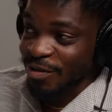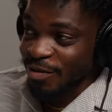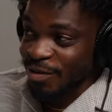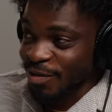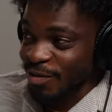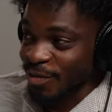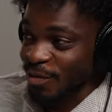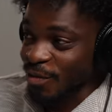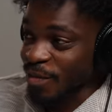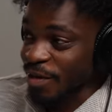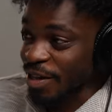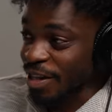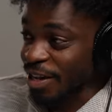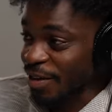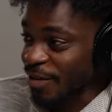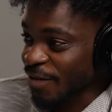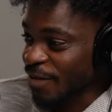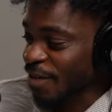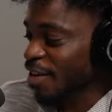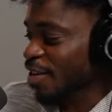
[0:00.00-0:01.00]
I want to do with my
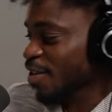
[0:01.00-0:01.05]
life.